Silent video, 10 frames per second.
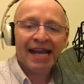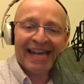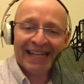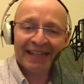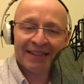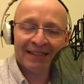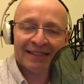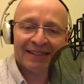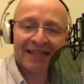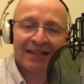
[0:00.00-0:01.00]
In a
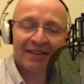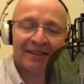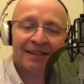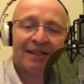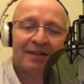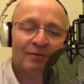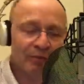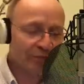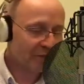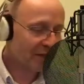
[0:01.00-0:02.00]
sentence, in
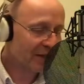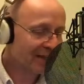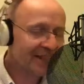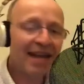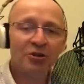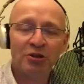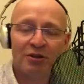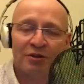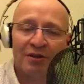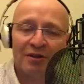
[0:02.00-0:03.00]
an
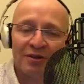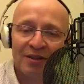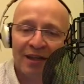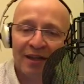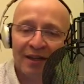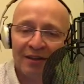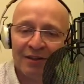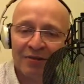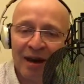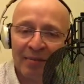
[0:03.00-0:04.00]

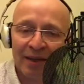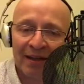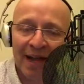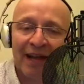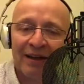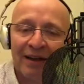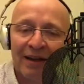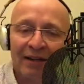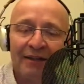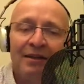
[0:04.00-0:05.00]
attention-seeking, grabbing
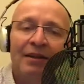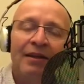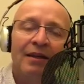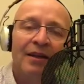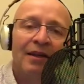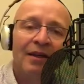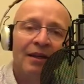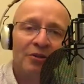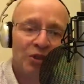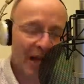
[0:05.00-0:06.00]
headline,
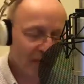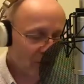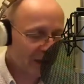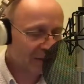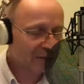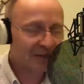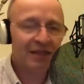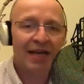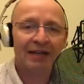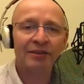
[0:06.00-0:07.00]
Shane, where do you
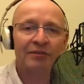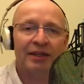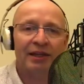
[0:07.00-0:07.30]
stand on